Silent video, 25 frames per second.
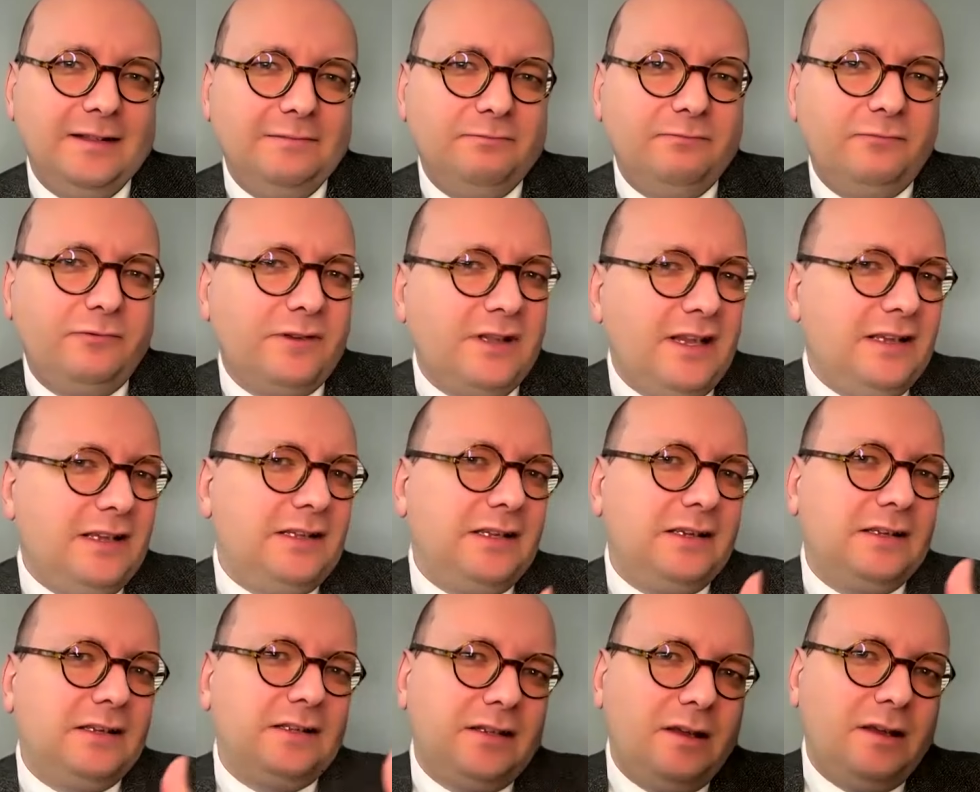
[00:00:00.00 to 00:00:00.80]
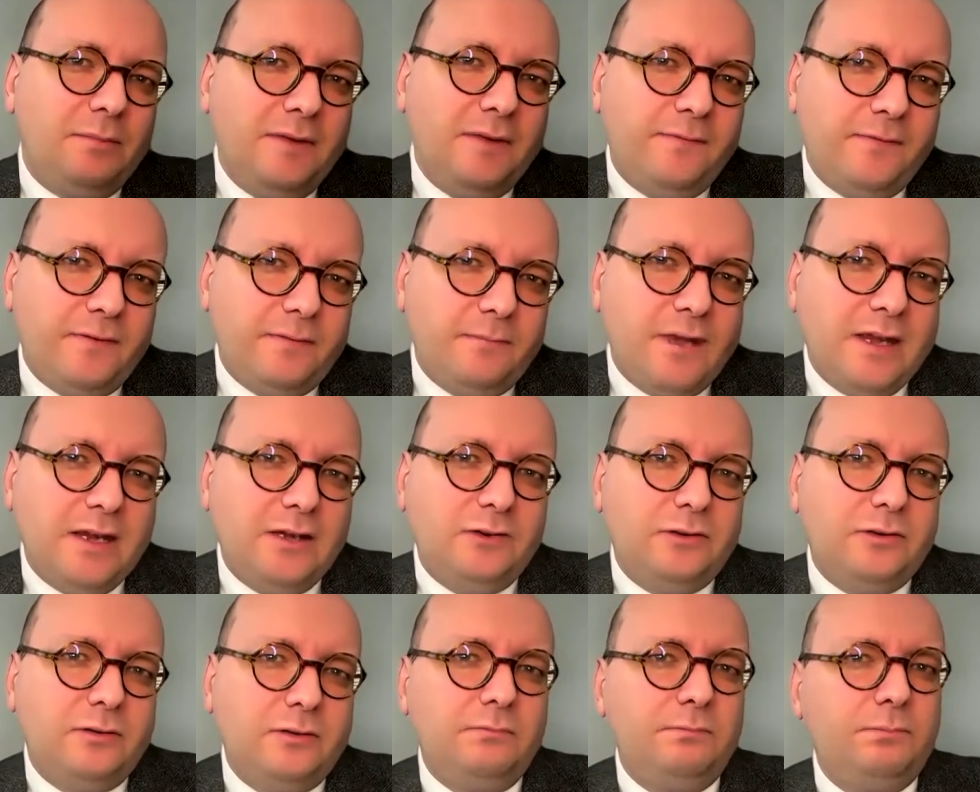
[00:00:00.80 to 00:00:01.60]
releasing some
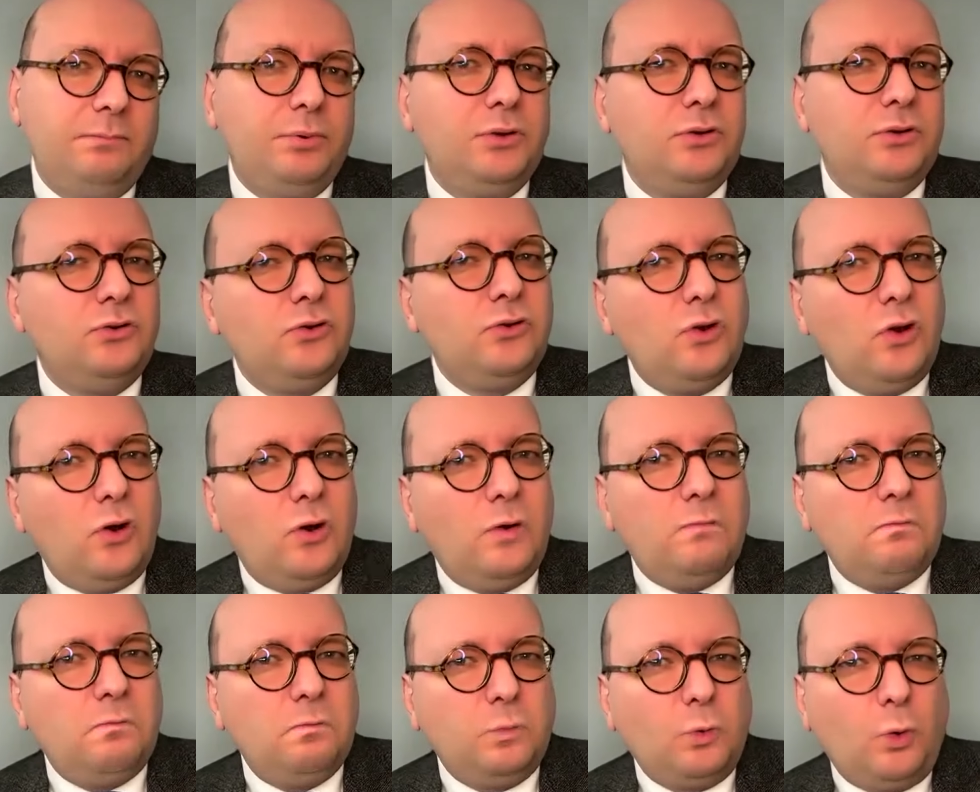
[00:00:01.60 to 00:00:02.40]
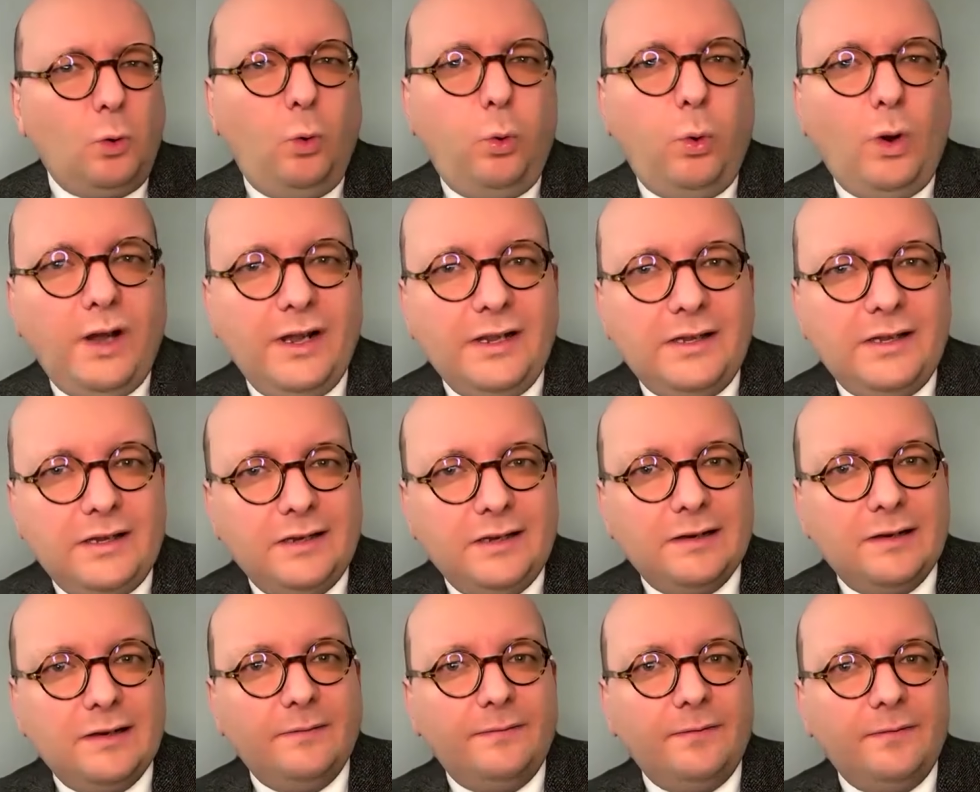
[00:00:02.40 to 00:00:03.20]
information, but not quite
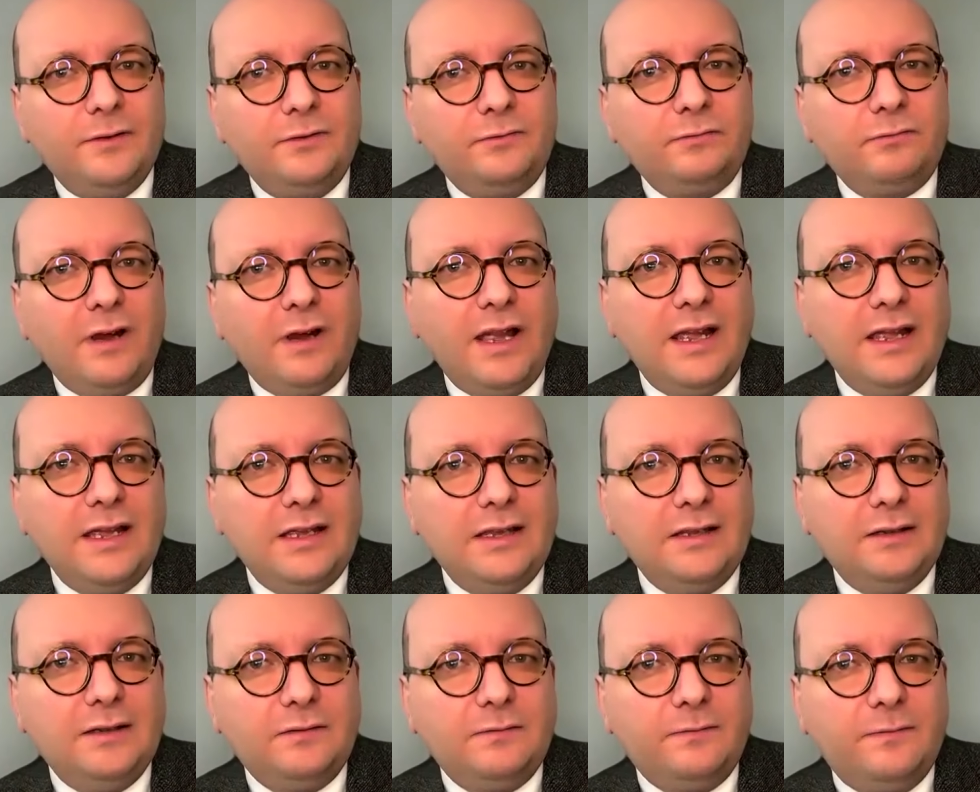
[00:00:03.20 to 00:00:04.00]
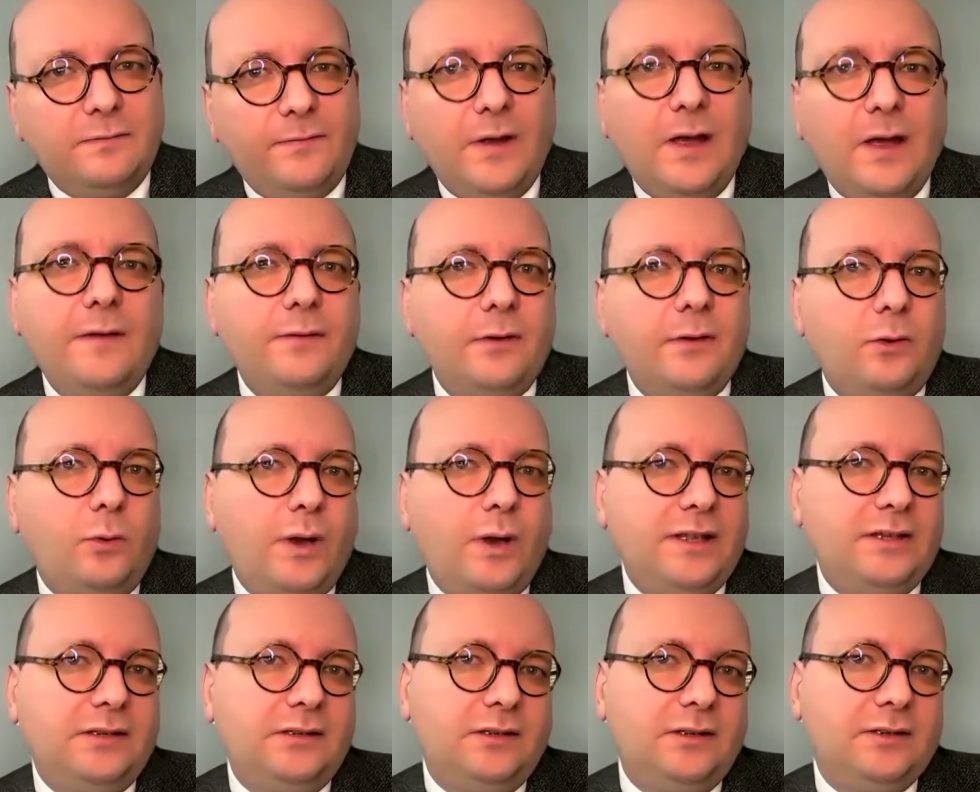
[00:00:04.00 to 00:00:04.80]
enough has raised further
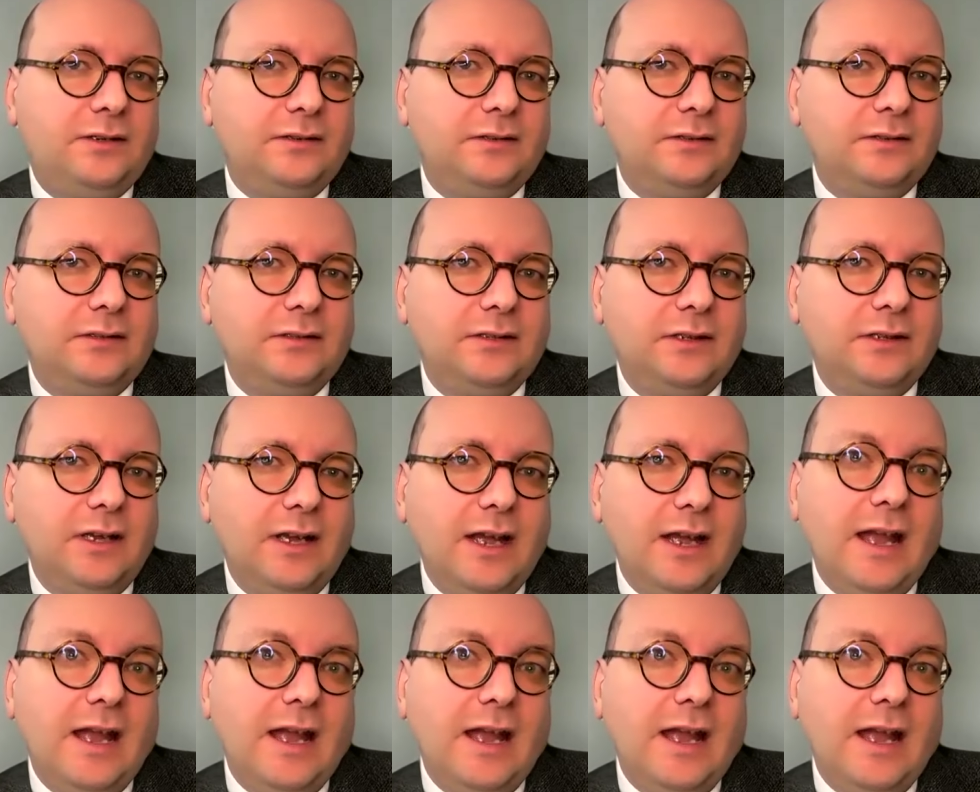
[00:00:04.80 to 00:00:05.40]
questions.